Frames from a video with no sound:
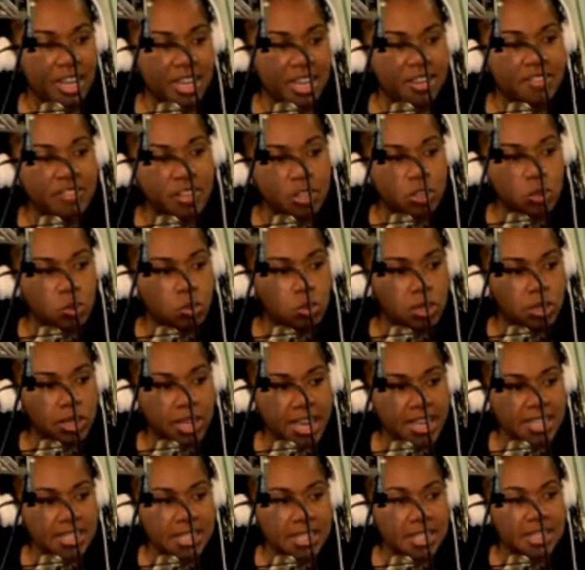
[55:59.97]
individual
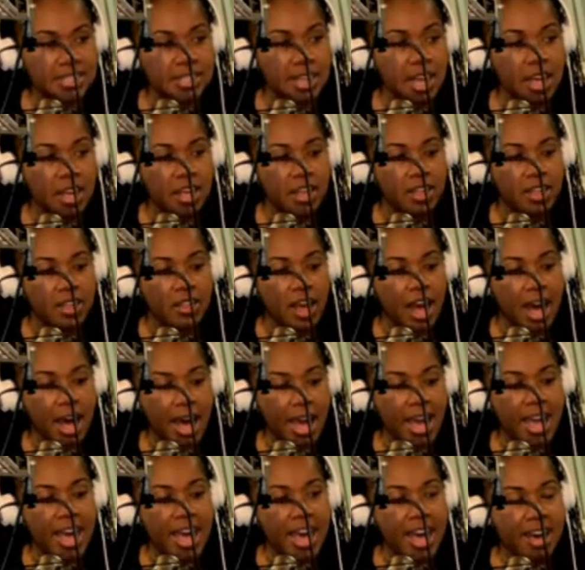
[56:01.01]
cases.
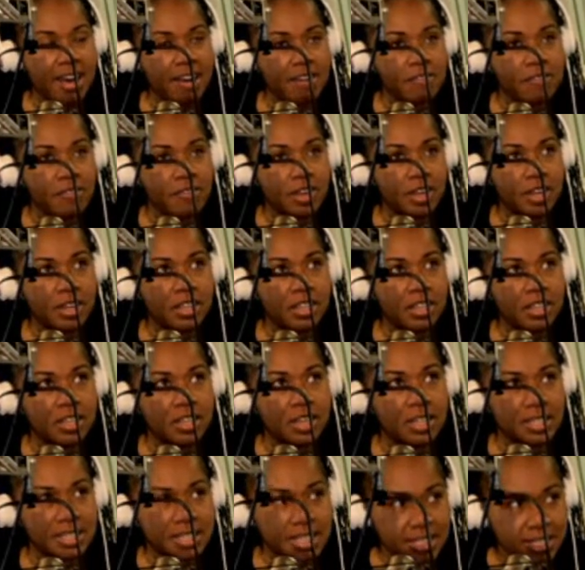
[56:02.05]
I have
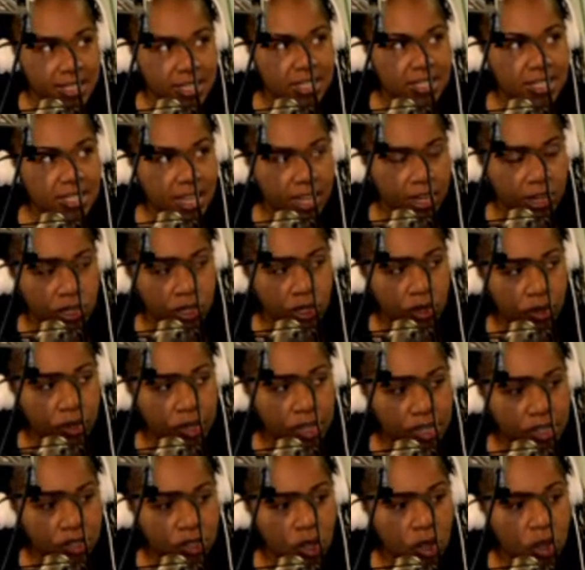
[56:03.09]
assistant state
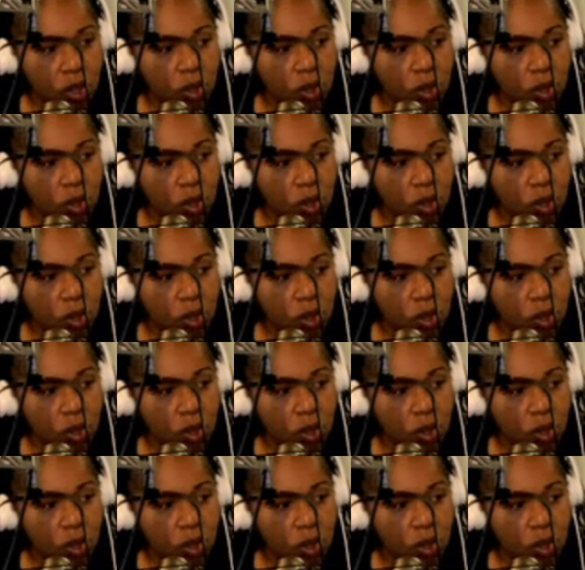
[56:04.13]
attorneys